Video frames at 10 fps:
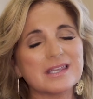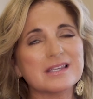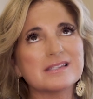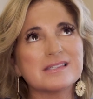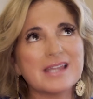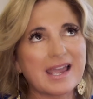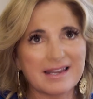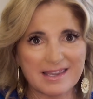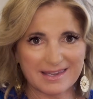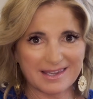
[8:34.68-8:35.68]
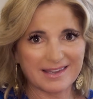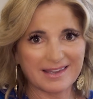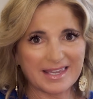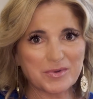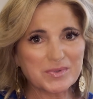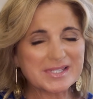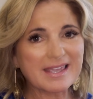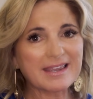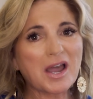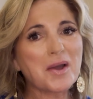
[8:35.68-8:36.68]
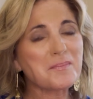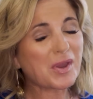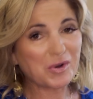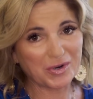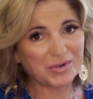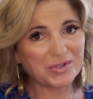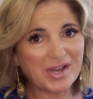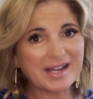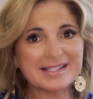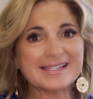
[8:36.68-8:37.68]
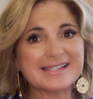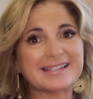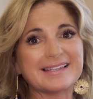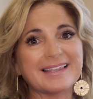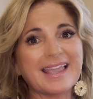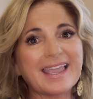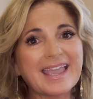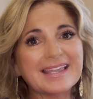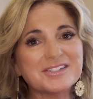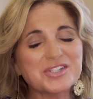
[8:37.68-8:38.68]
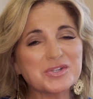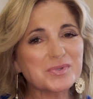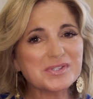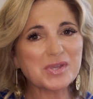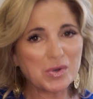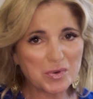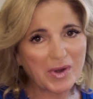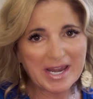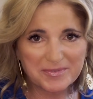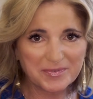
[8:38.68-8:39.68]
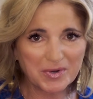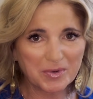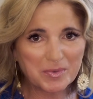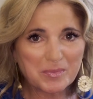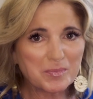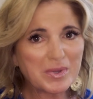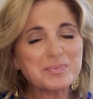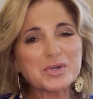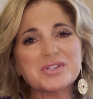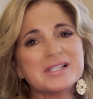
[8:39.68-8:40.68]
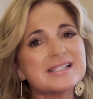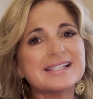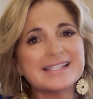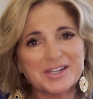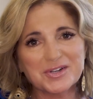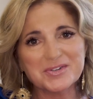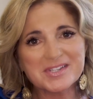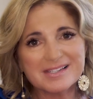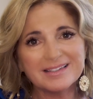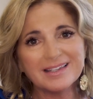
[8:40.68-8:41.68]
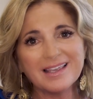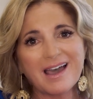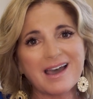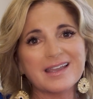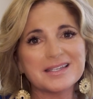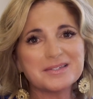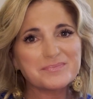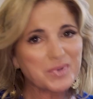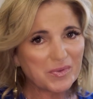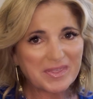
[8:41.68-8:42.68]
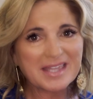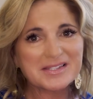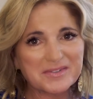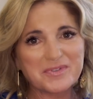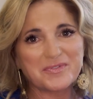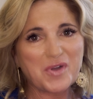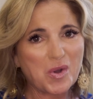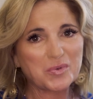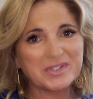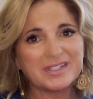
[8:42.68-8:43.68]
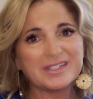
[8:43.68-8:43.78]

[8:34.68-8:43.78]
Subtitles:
ecstatic. It was like a miracle, honestly. And she was so grateful. We burst into tears on both ends of the phone.